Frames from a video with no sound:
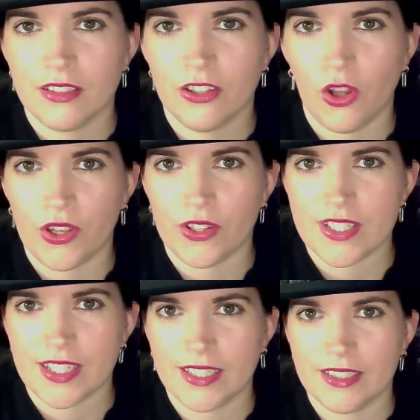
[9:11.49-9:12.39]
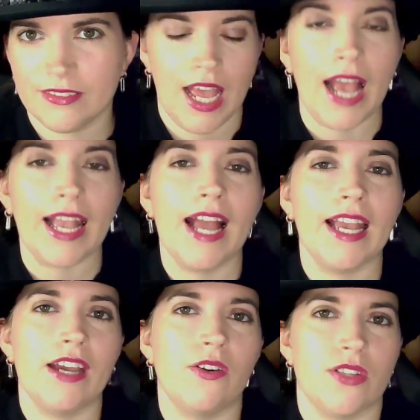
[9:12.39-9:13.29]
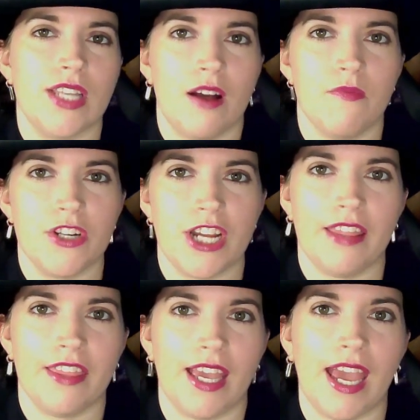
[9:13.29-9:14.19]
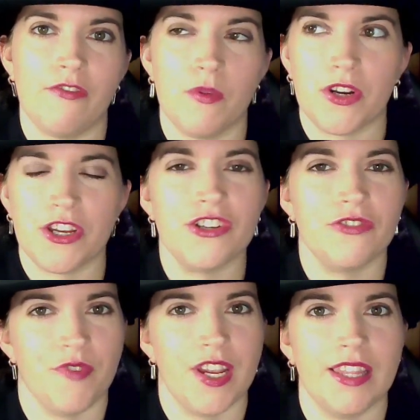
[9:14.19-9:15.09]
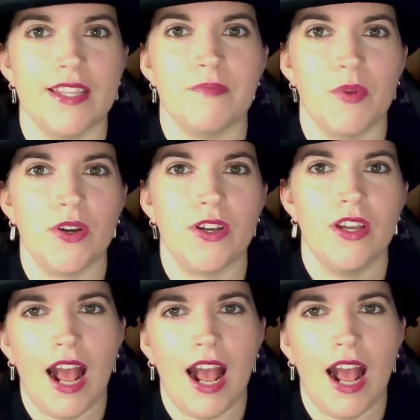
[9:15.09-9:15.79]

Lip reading: loyalty. I can't get across how much I think everybody should read this book.